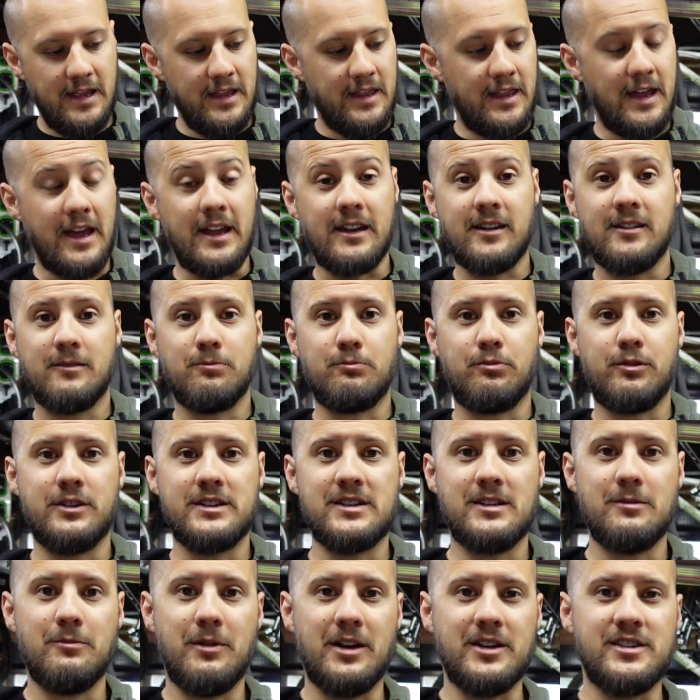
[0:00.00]
that's
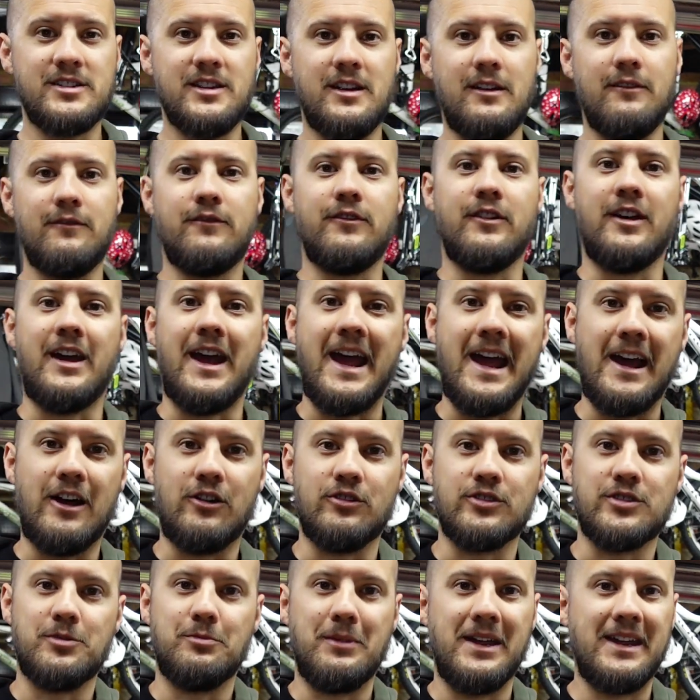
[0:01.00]
pretty much it for
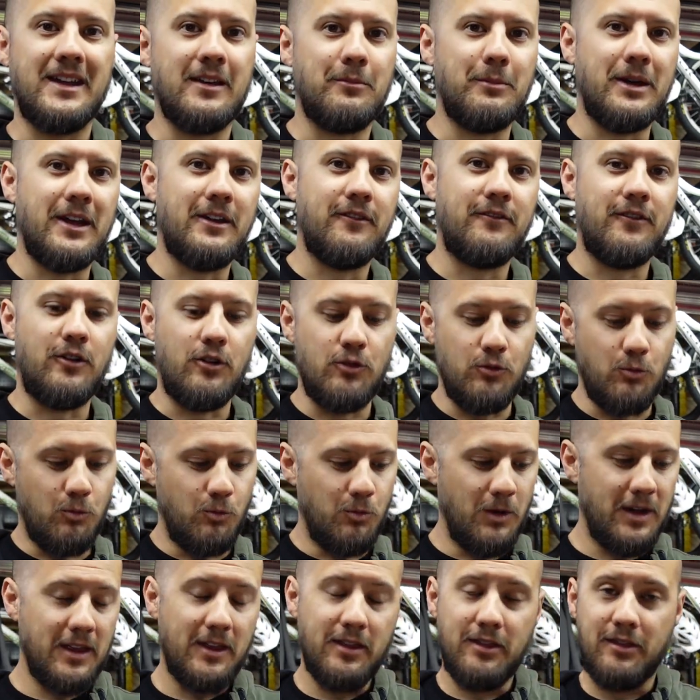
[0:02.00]
how to make a manifold
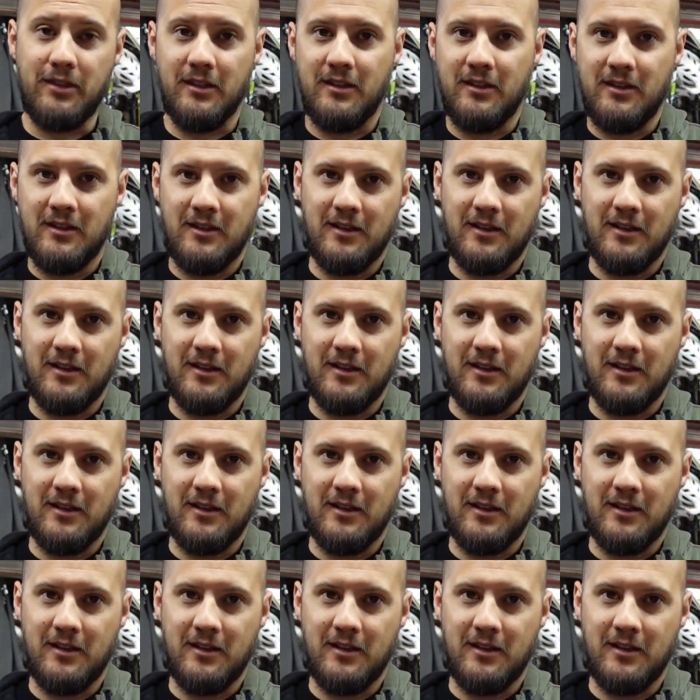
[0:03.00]
with